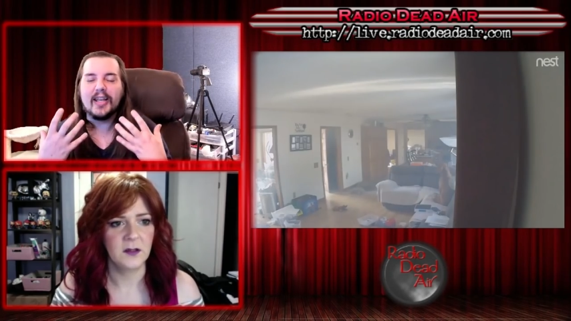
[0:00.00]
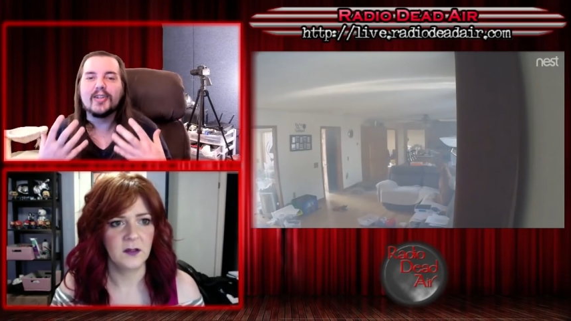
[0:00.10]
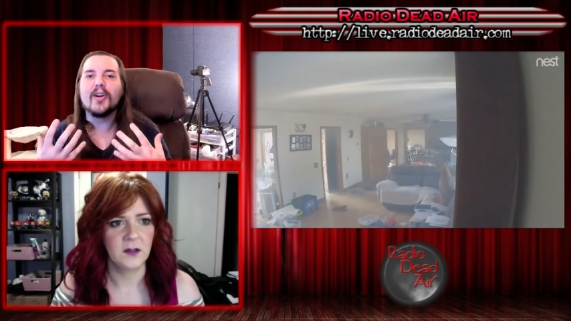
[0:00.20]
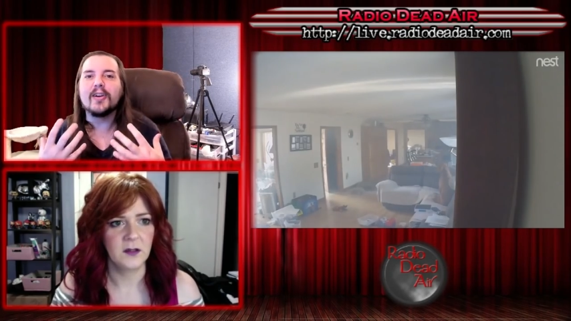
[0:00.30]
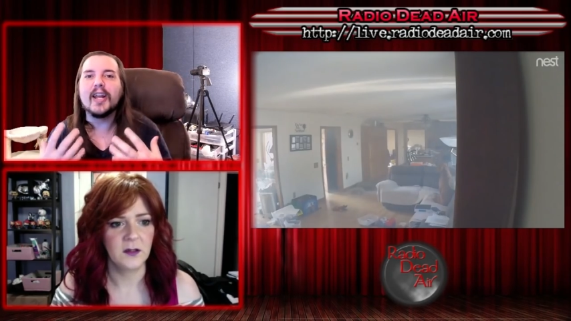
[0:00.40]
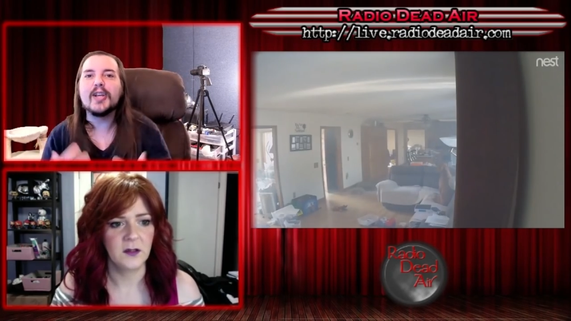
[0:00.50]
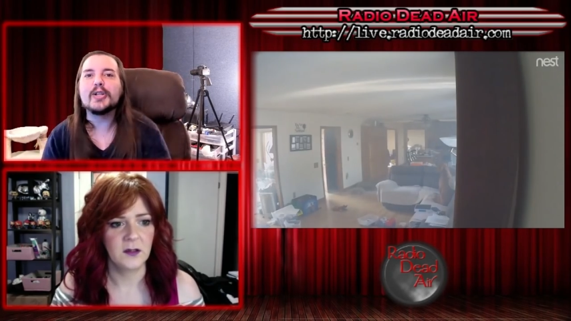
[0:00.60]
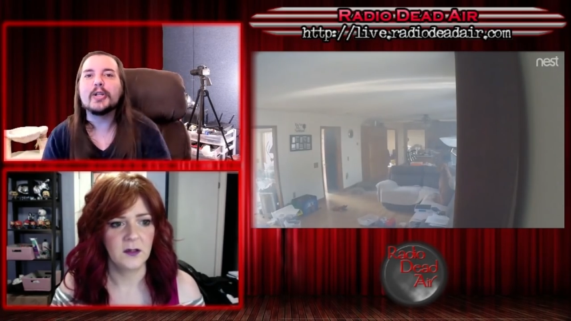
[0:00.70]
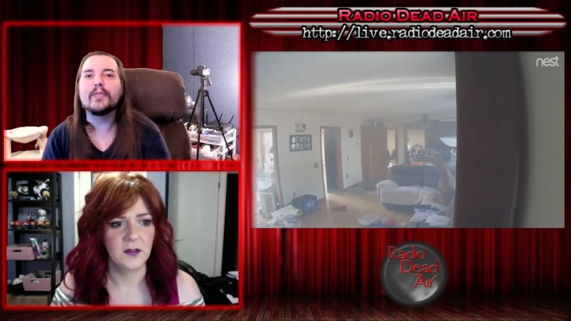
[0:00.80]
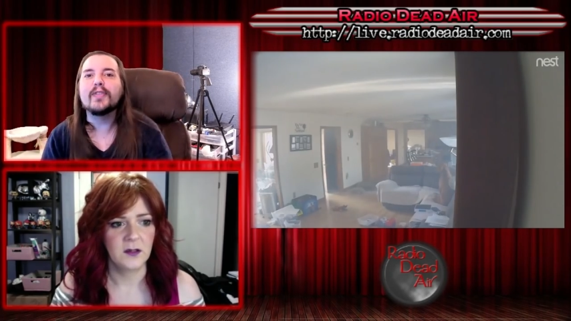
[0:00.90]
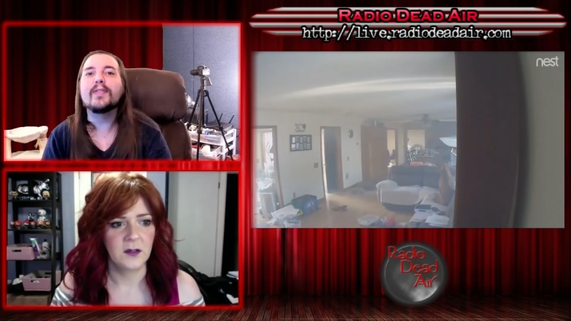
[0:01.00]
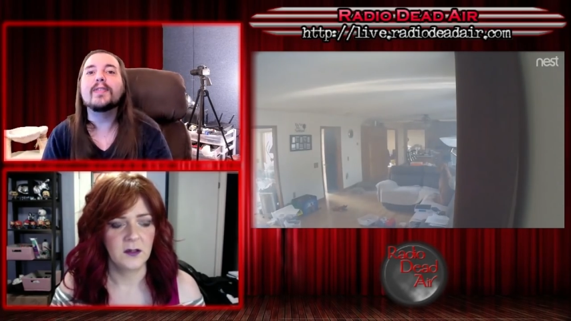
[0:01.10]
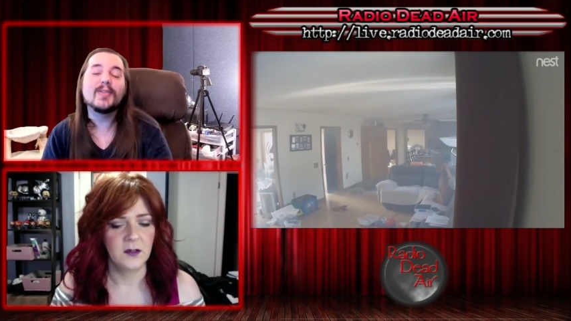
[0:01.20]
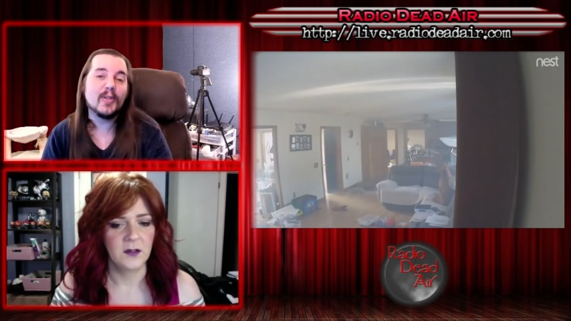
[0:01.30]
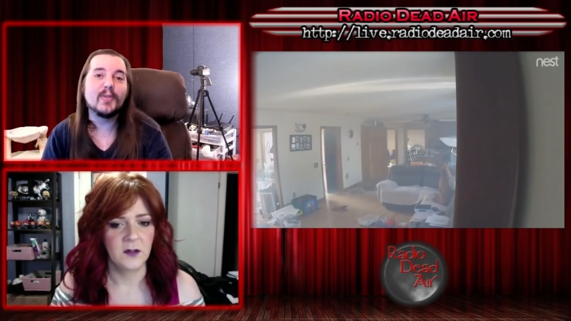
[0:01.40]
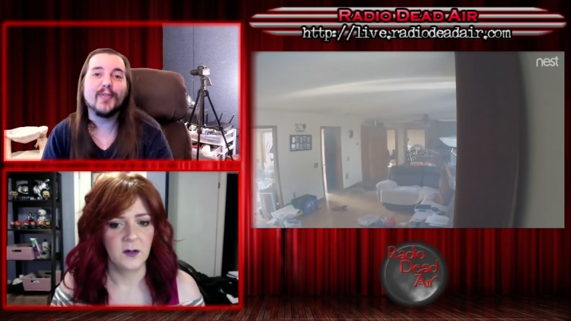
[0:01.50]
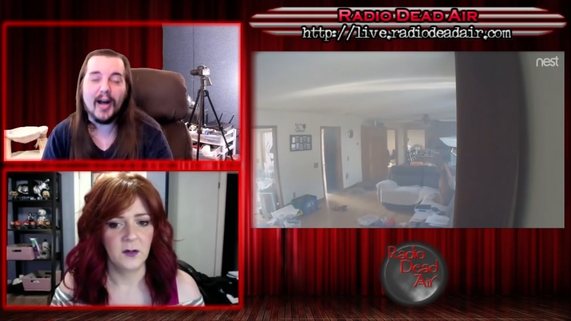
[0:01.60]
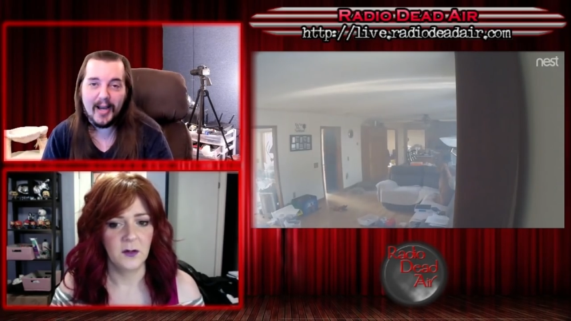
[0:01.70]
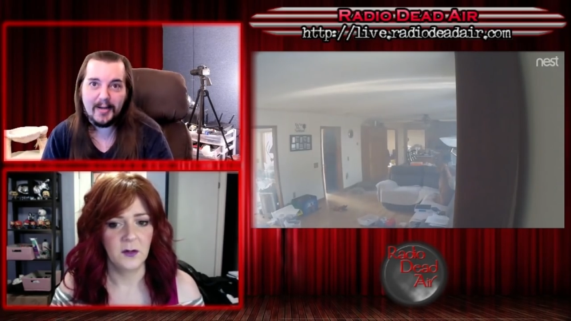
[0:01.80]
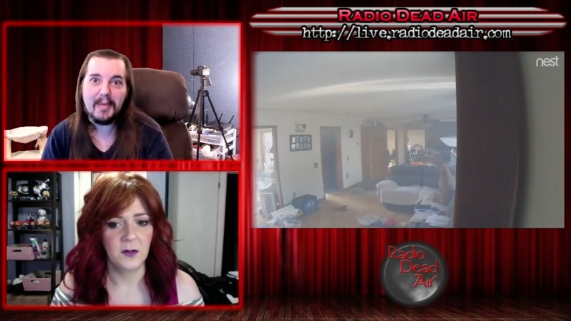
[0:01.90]
Speaker 1: incarnation of the "This is
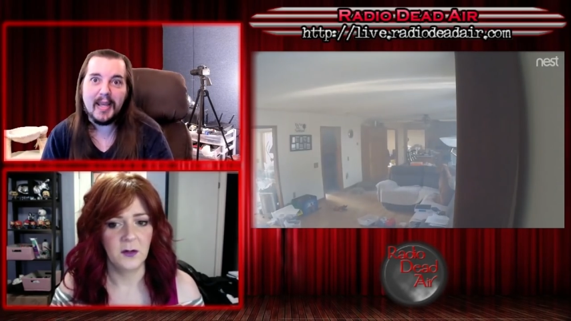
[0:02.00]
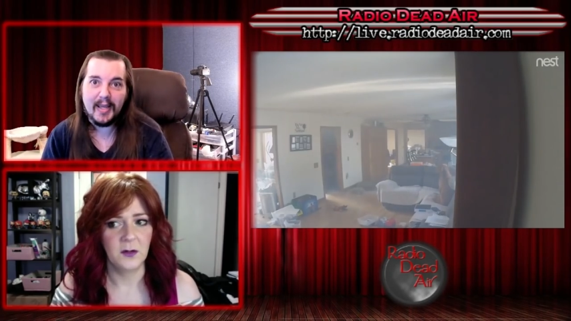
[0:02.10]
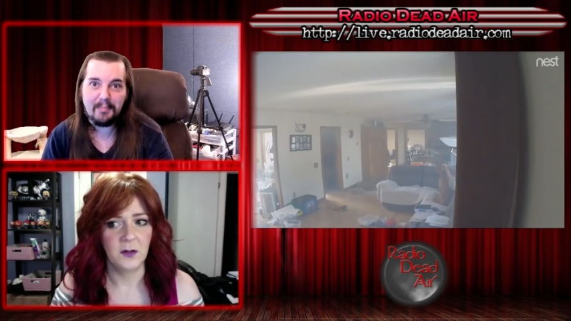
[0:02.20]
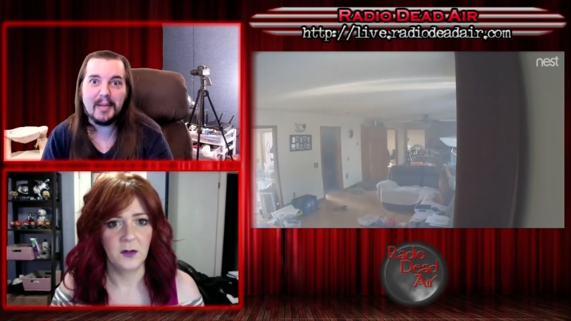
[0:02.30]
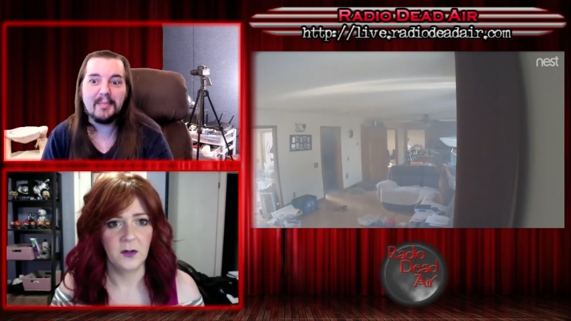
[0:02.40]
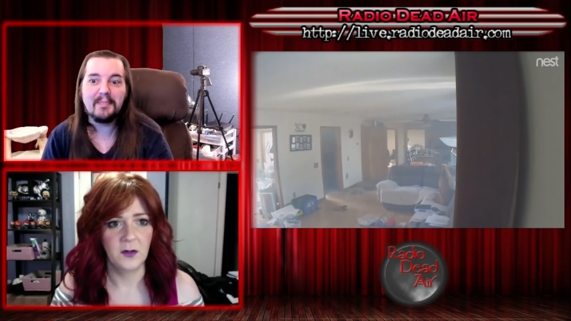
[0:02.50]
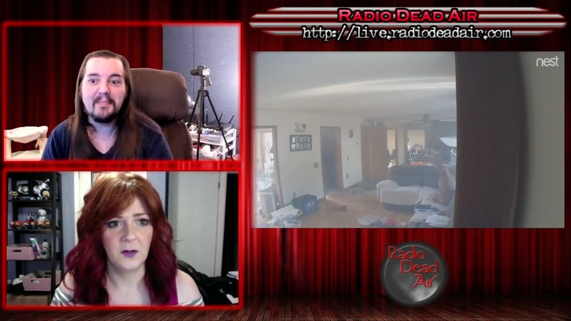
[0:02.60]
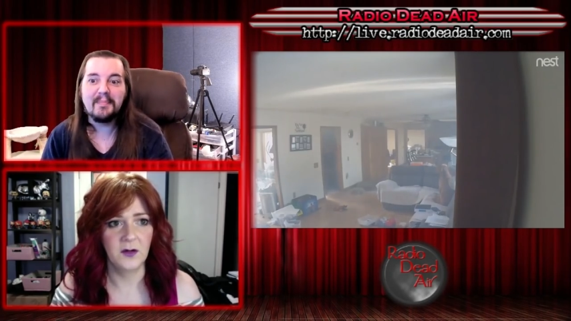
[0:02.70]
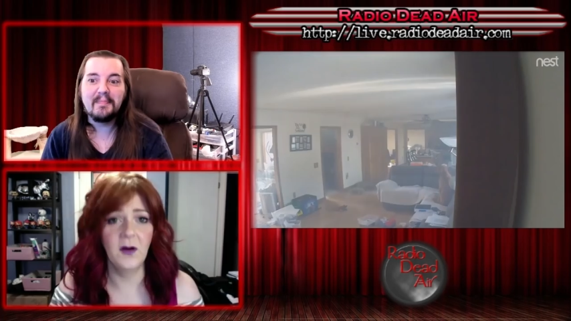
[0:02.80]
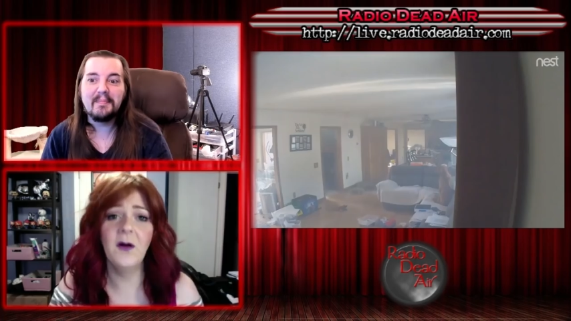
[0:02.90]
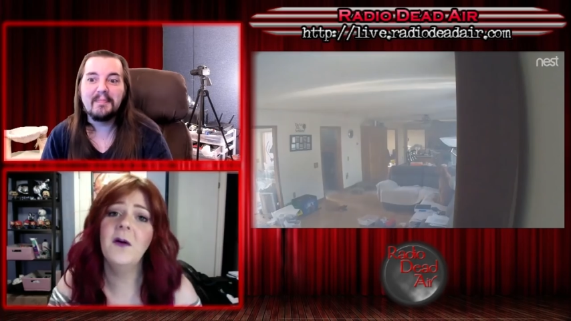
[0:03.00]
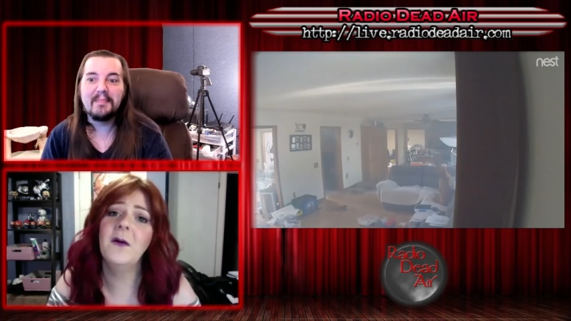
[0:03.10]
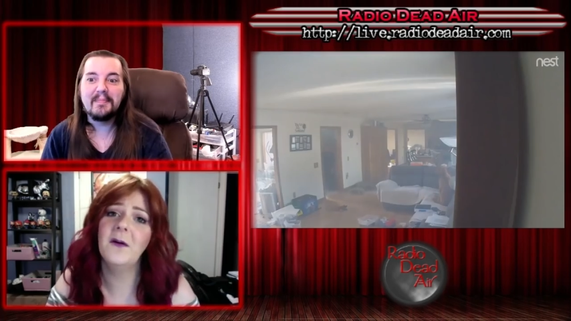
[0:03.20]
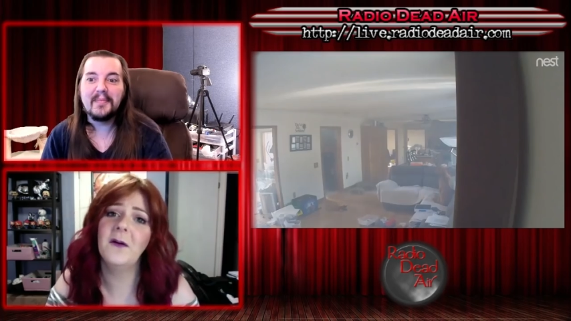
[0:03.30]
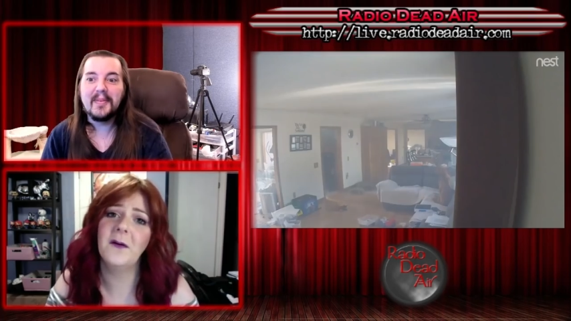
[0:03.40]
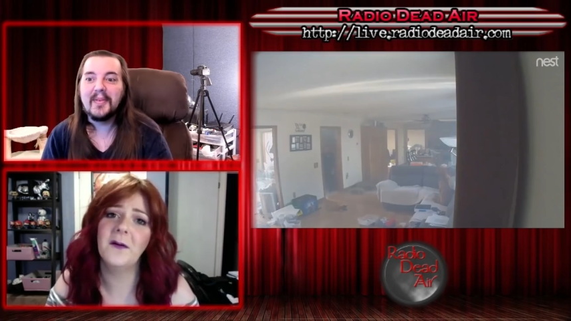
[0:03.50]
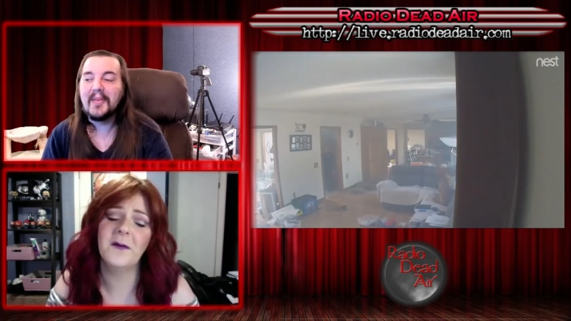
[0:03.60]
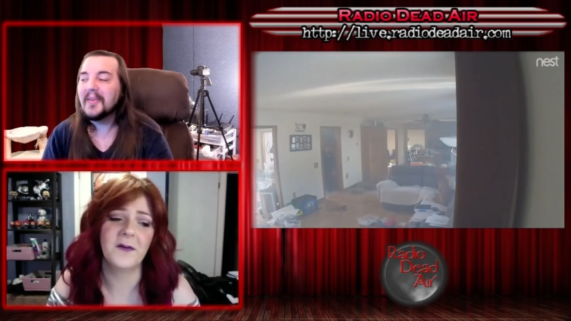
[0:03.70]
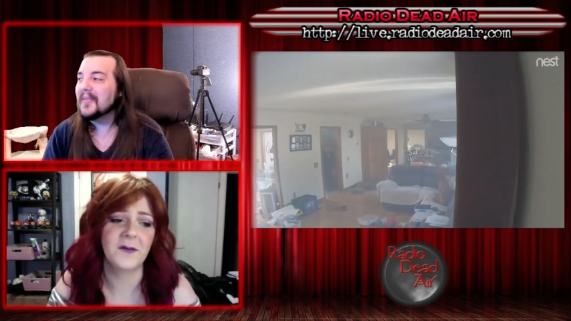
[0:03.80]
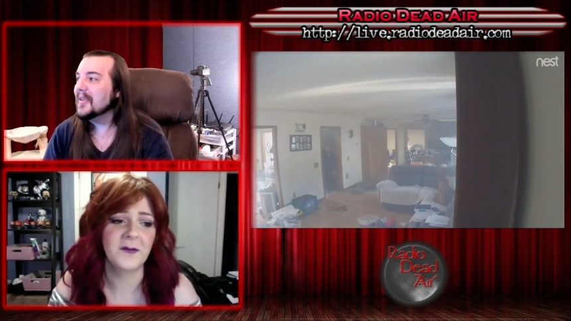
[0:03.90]
fine" meme.
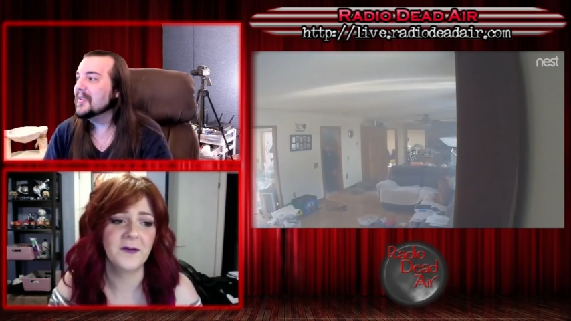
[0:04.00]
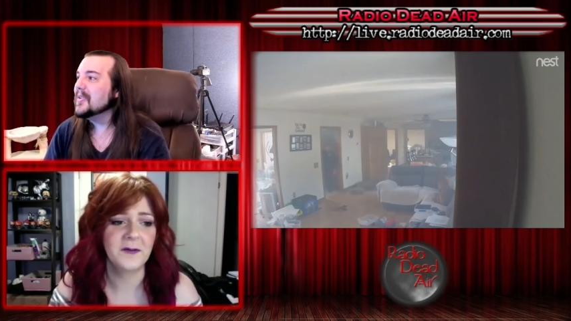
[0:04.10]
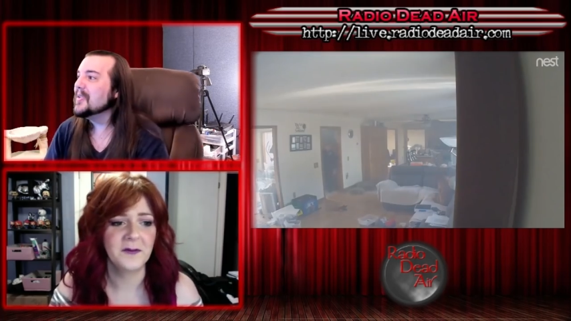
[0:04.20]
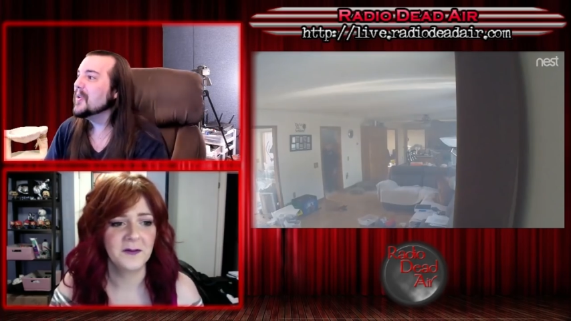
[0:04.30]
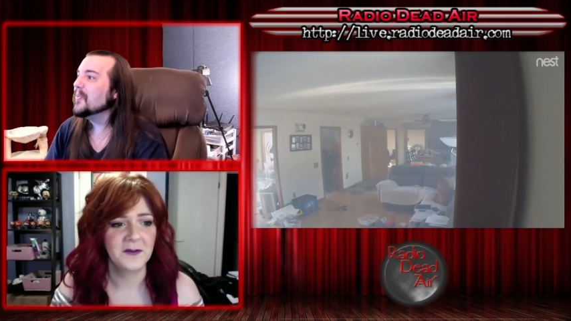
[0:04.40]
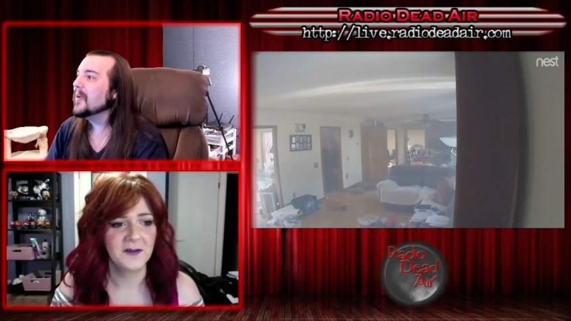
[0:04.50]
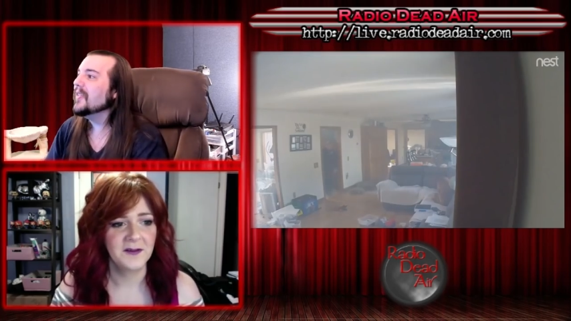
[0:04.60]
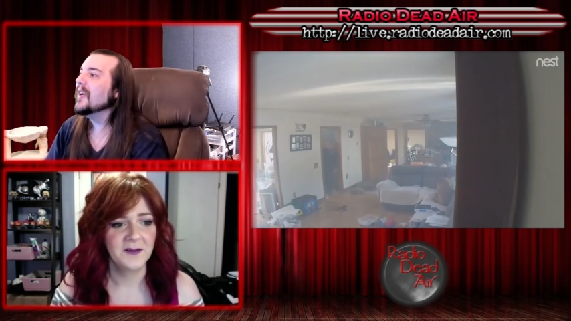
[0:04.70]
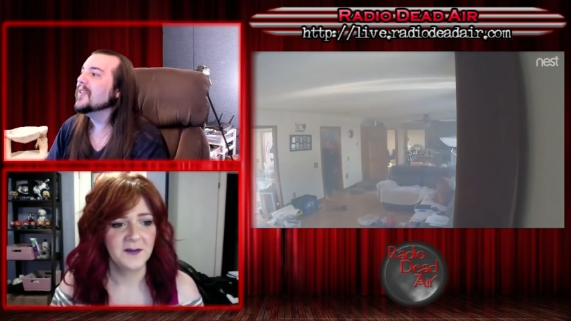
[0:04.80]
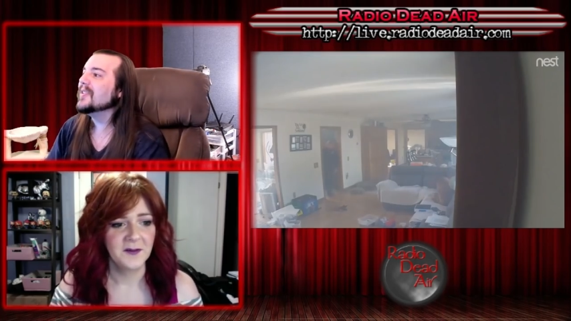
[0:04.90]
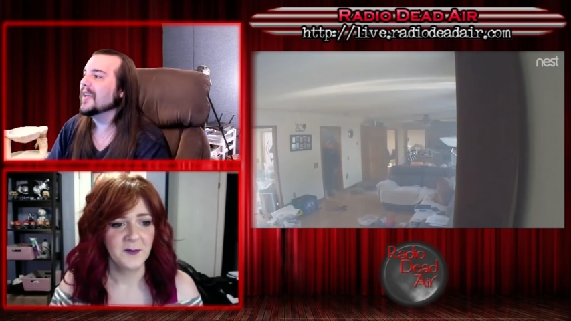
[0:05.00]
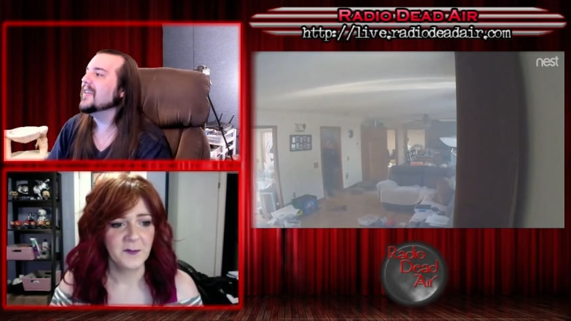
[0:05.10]
Oh. This is the there's